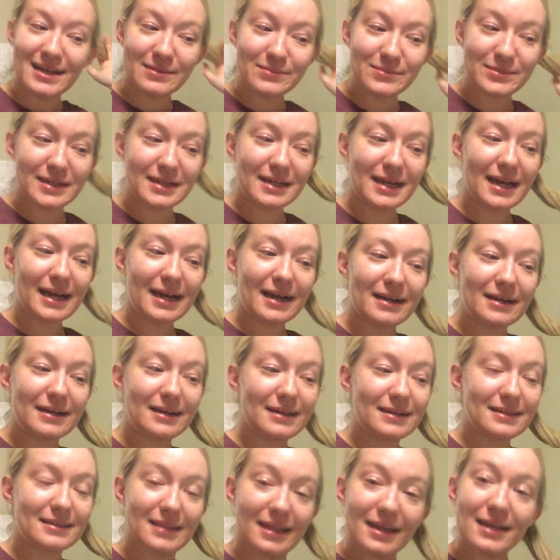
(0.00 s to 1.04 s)
But
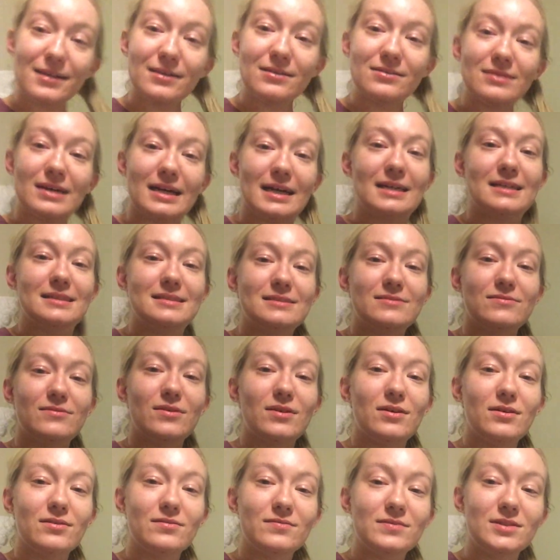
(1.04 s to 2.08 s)
uh, thank you guys for
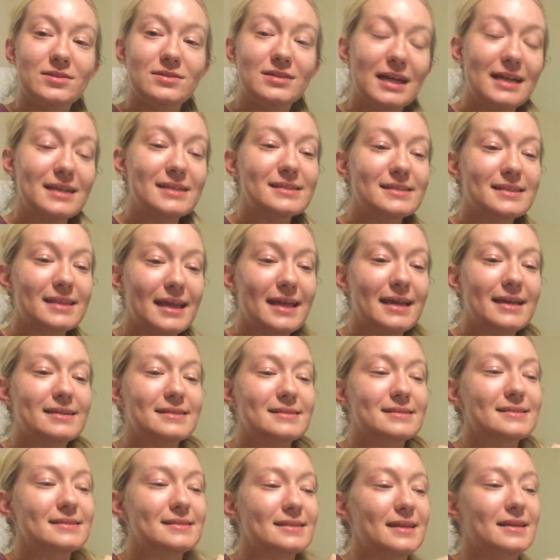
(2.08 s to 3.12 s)
all of your nice
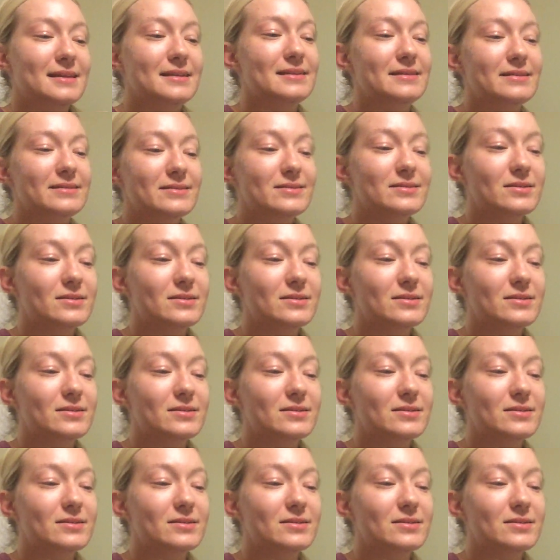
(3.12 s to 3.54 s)
things and